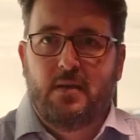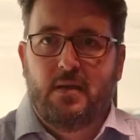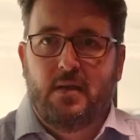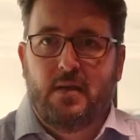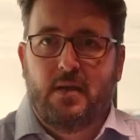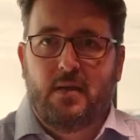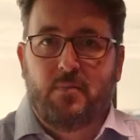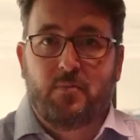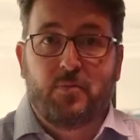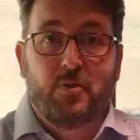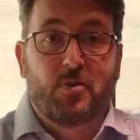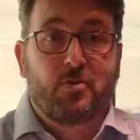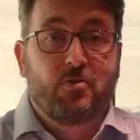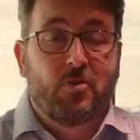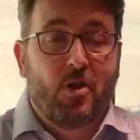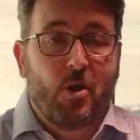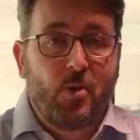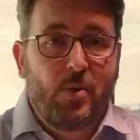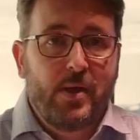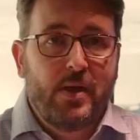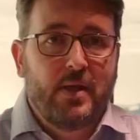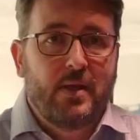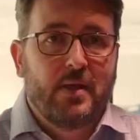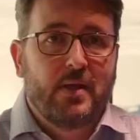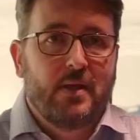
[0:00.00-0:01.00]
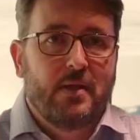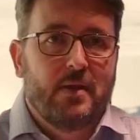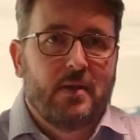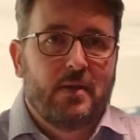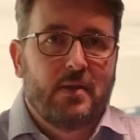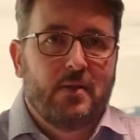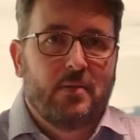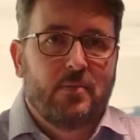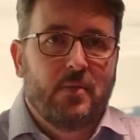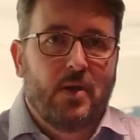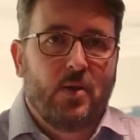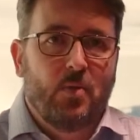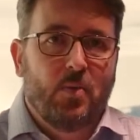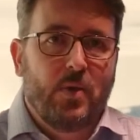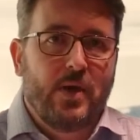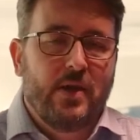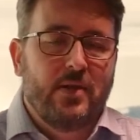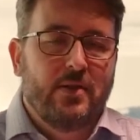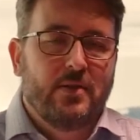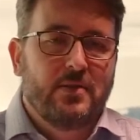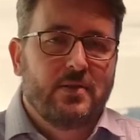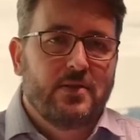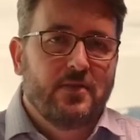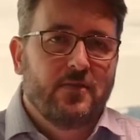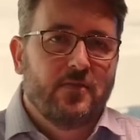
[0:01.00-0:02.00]
uh, the growing um,
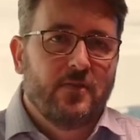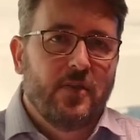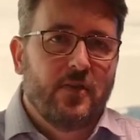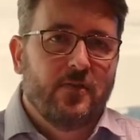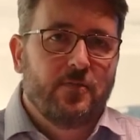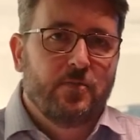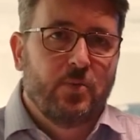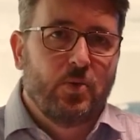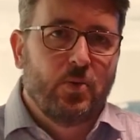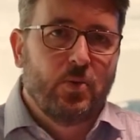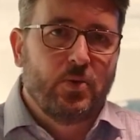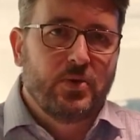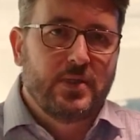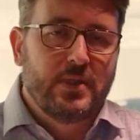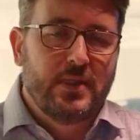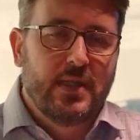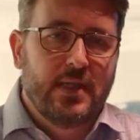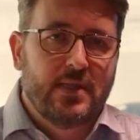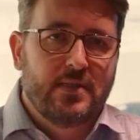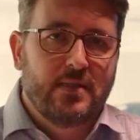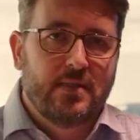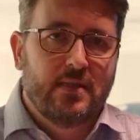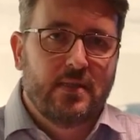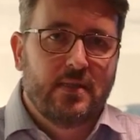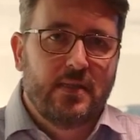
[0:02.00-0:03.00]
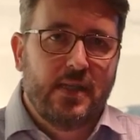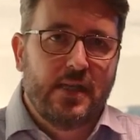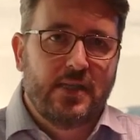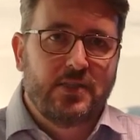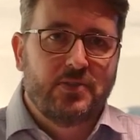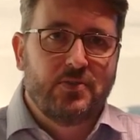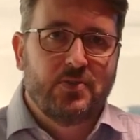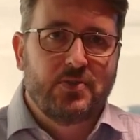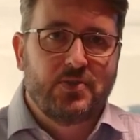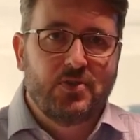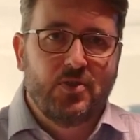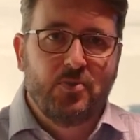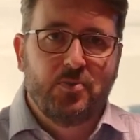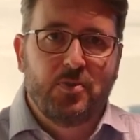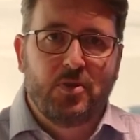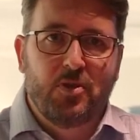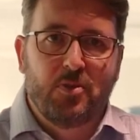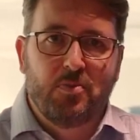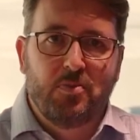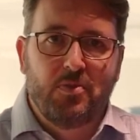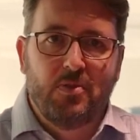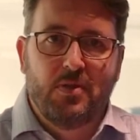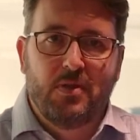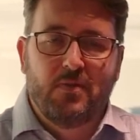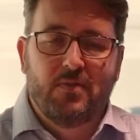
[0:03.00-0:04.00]
awareness of, of Pawsey as a national
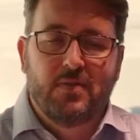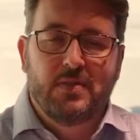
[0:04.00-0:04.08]
supercomputing